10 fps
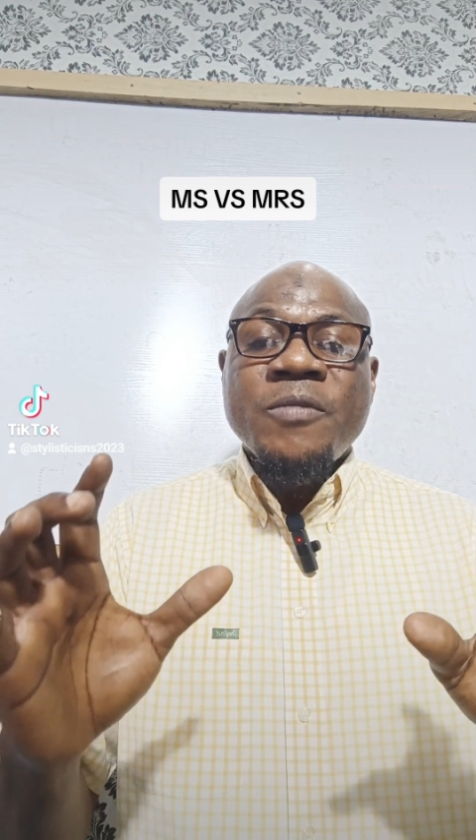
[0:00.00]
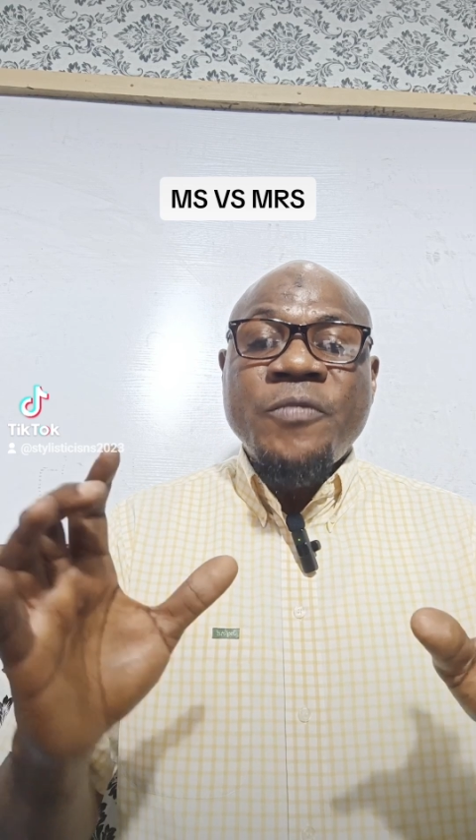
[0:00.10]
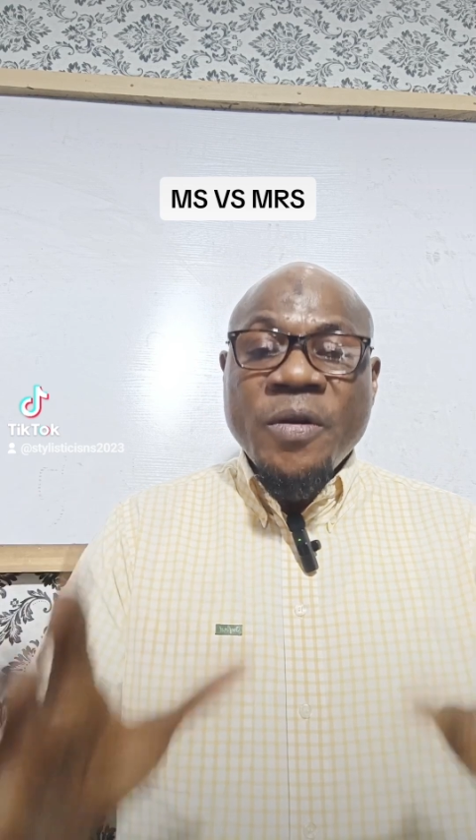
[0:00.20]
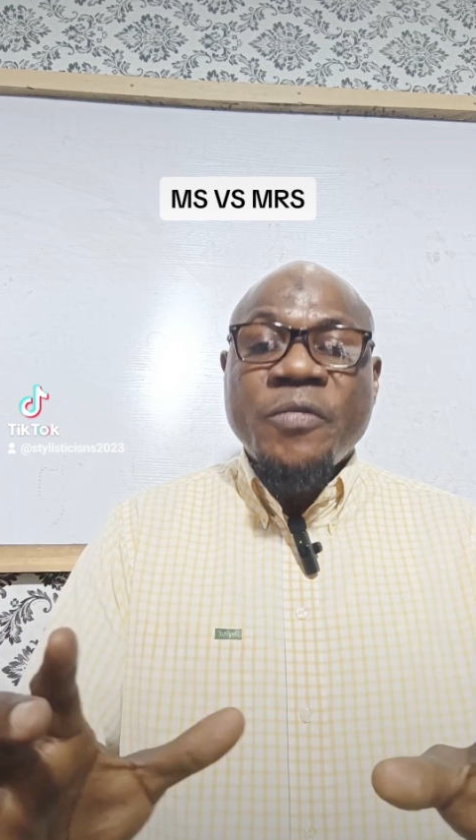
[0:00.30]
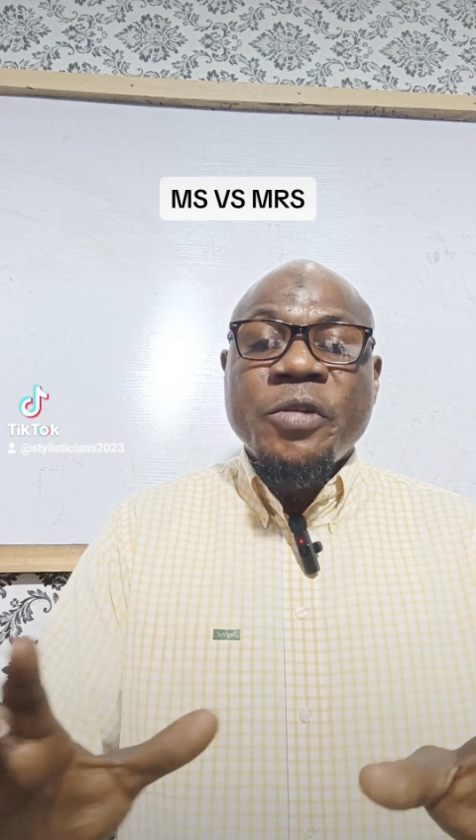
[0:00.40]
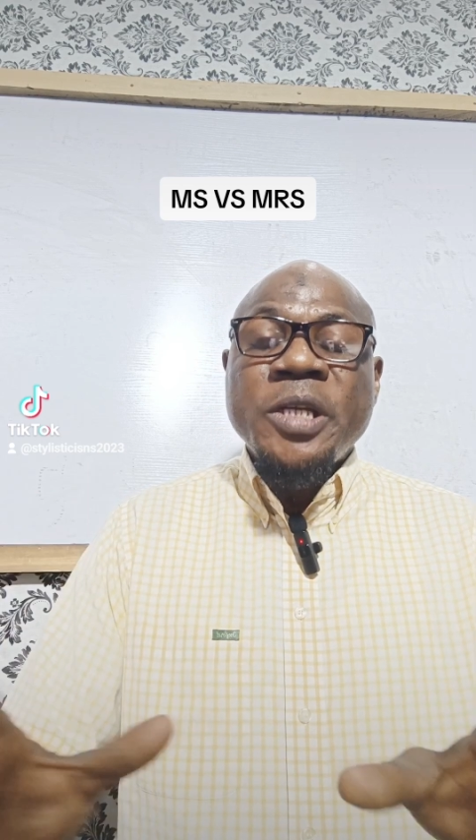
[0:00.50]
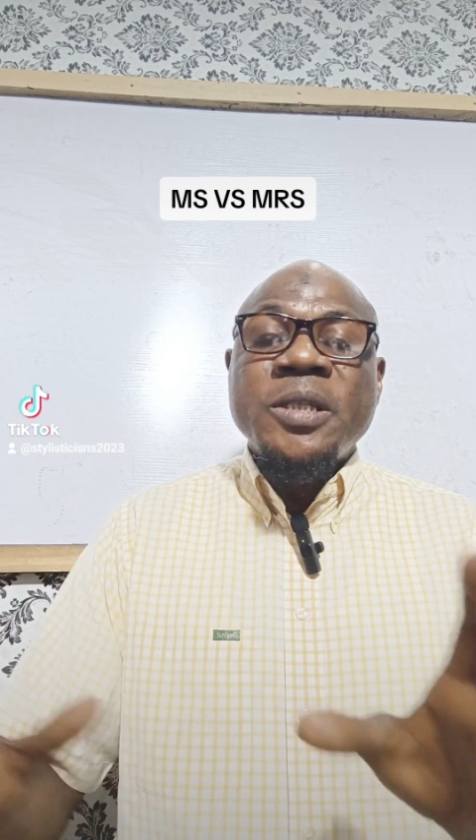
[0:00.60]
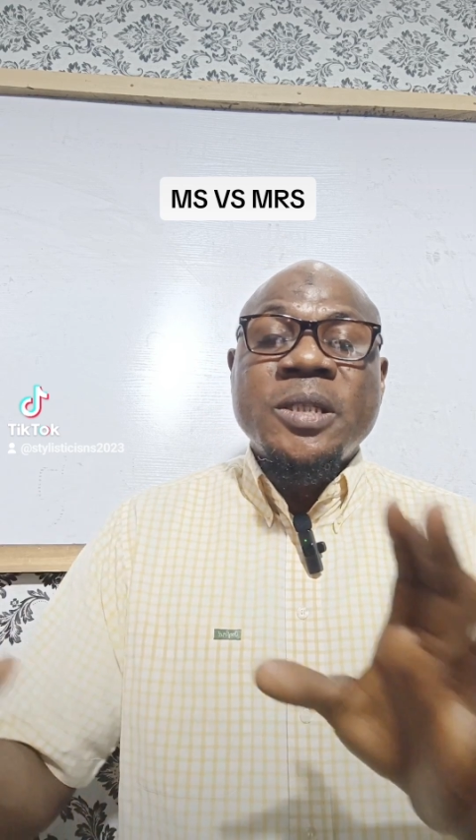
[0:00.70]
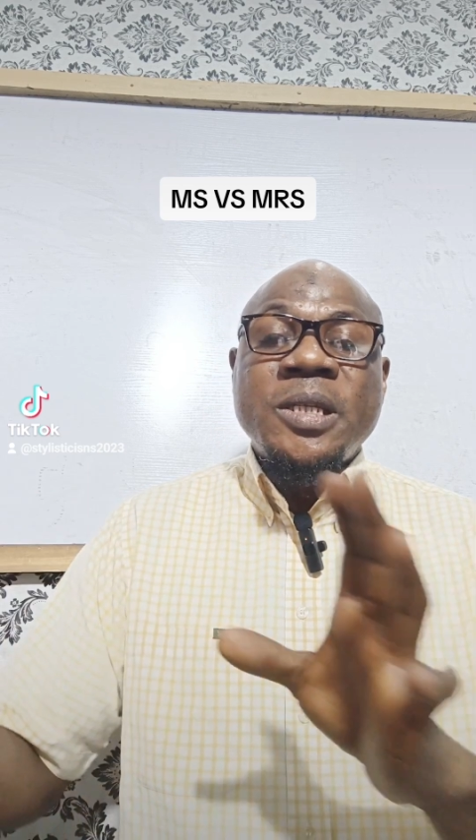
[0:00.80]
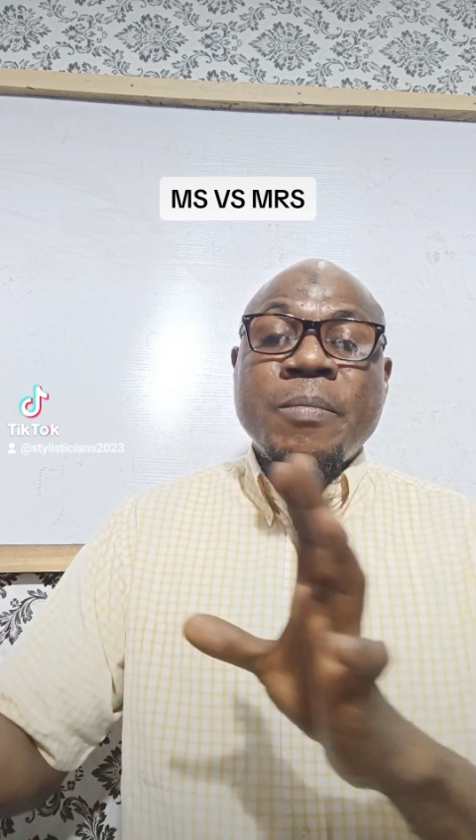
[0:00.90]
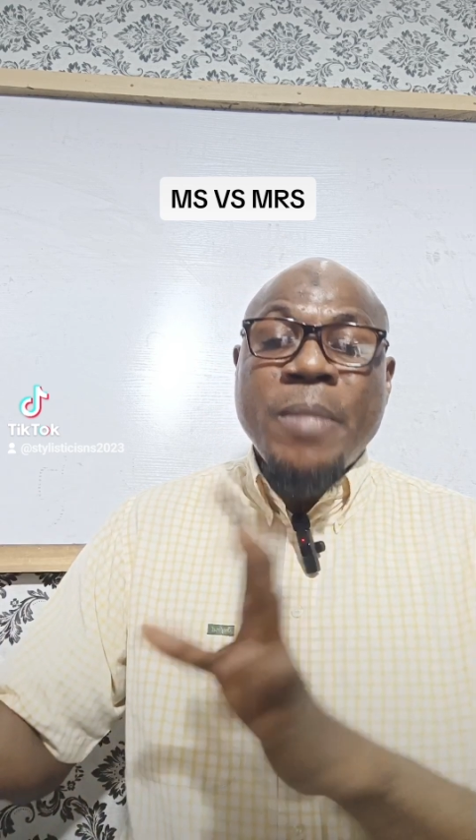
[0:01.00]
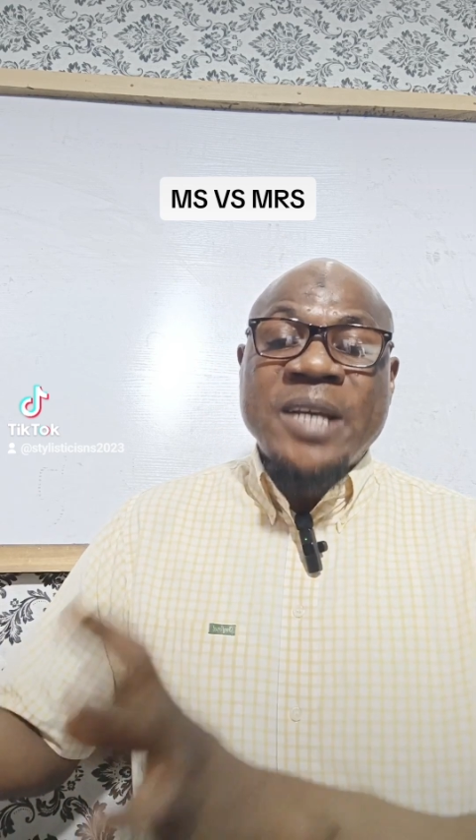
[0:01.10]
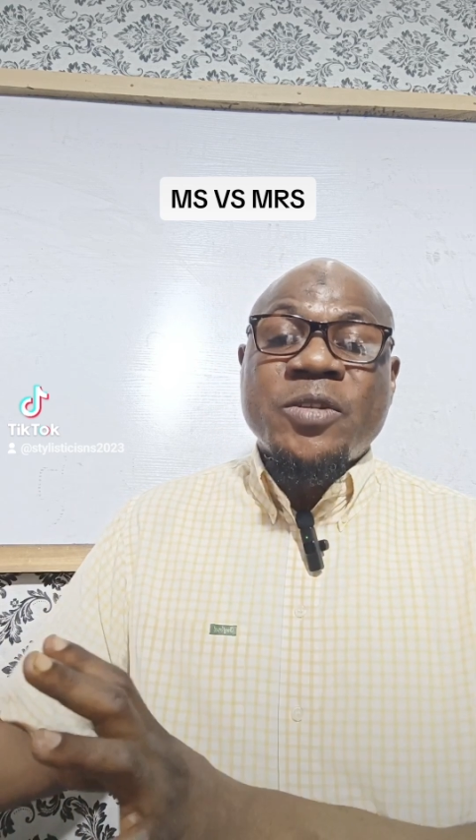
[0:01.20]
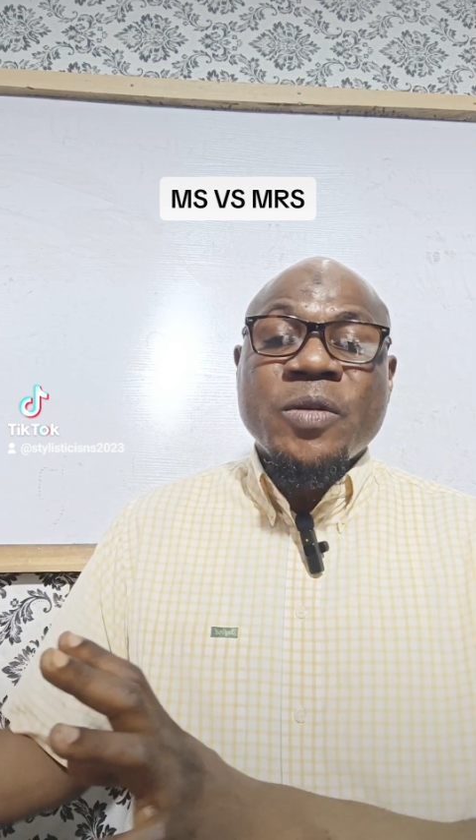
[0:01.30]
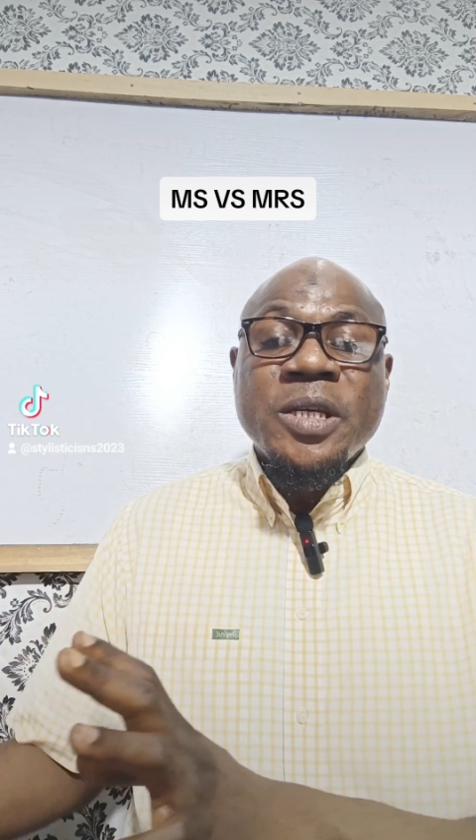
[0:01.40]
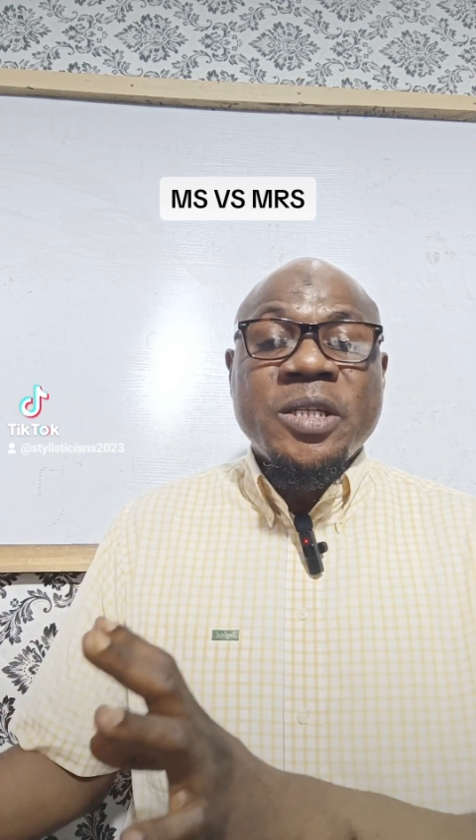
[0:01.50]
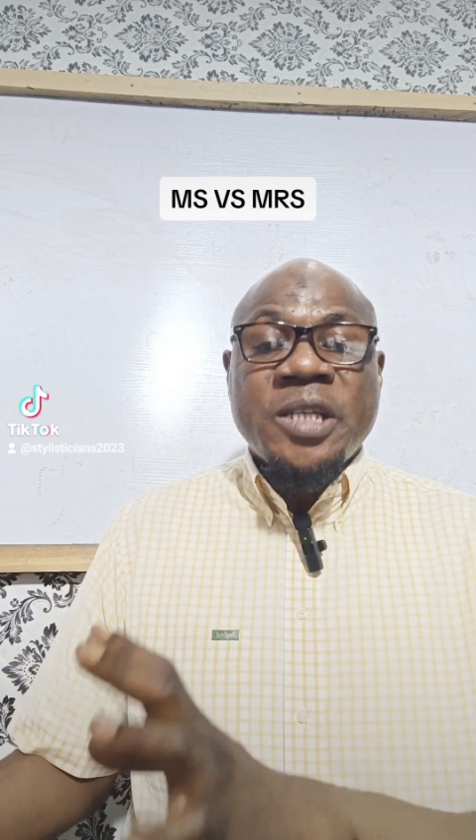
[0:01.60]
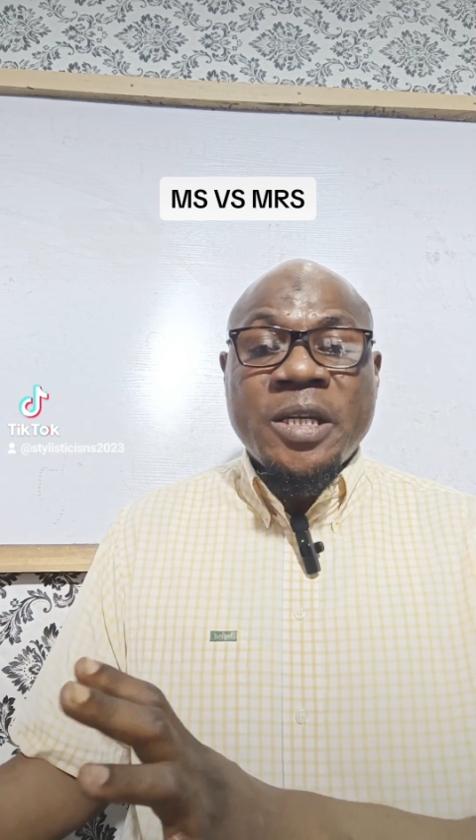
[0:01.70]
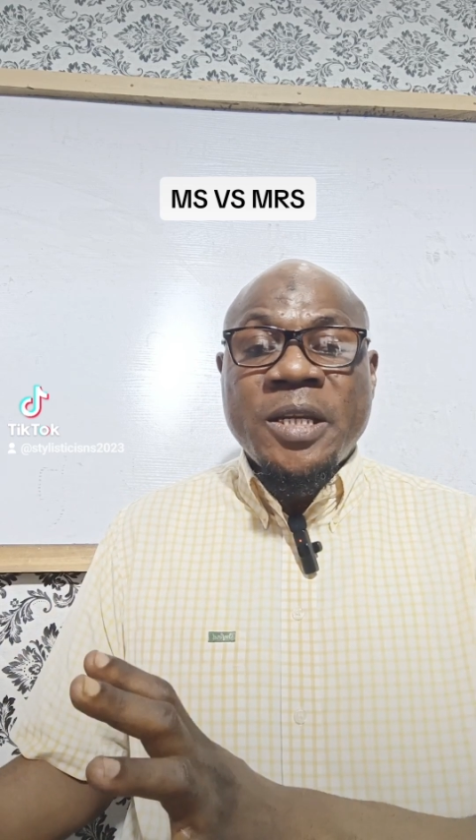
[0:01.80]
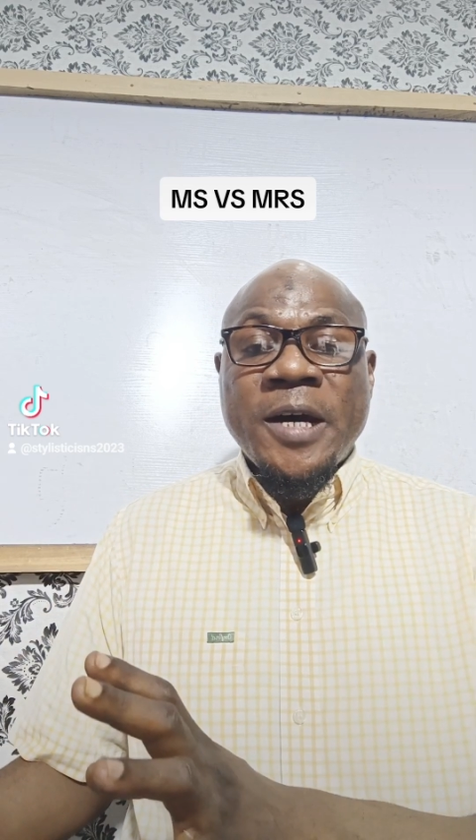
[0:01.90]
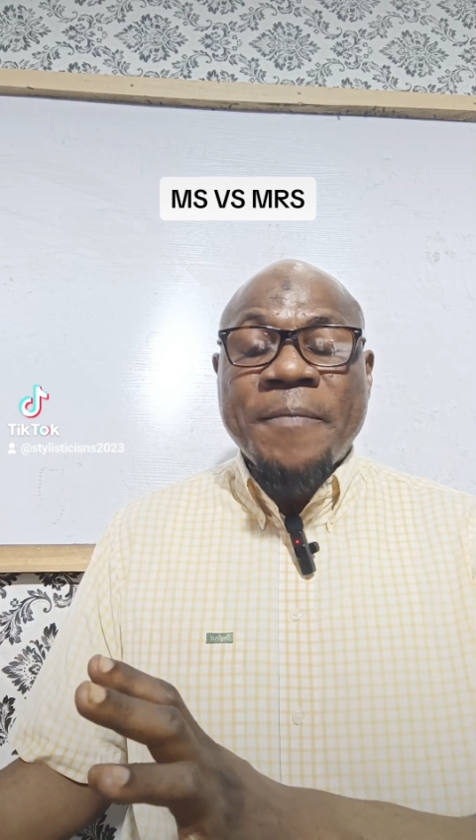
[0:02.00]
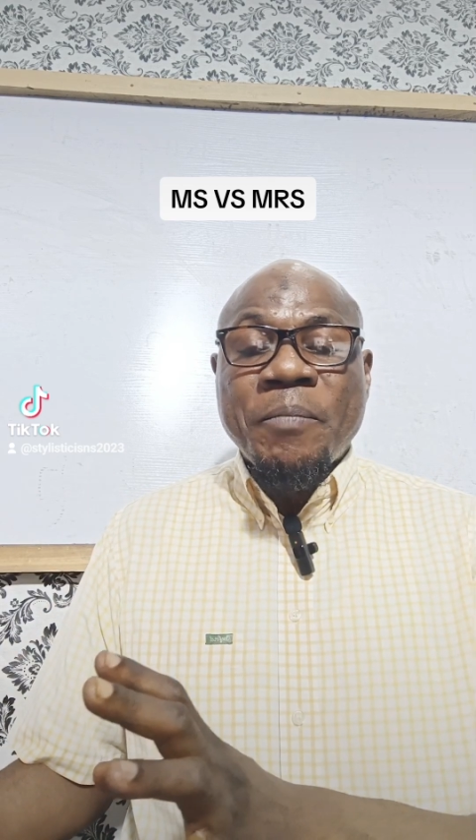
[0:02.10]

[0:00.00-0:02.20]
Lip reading: favoring the masculine gender.